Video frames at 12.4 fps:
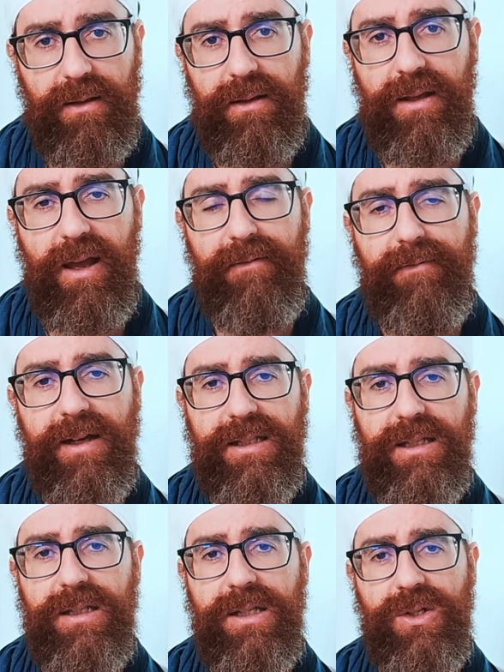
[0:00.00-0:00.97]
The
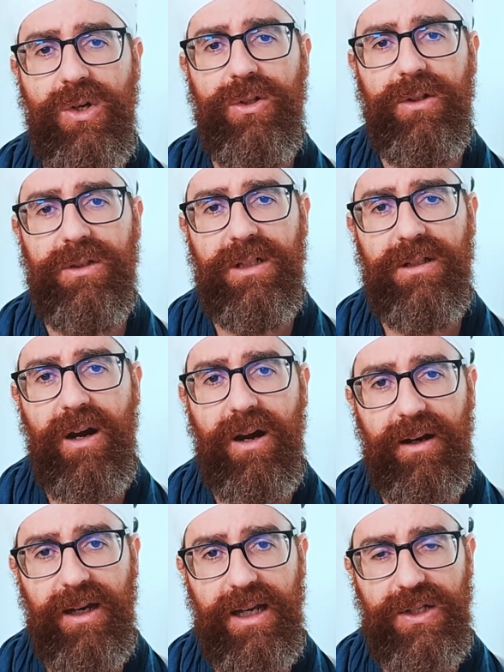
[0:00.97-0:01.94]
emphasis is not on the
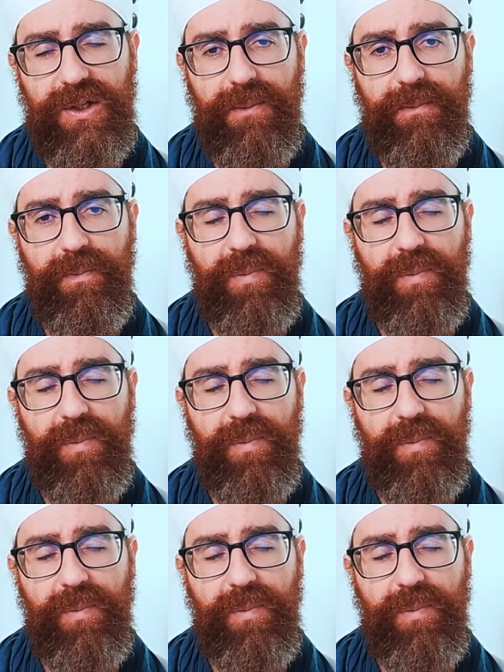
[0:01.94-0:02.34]
darkness.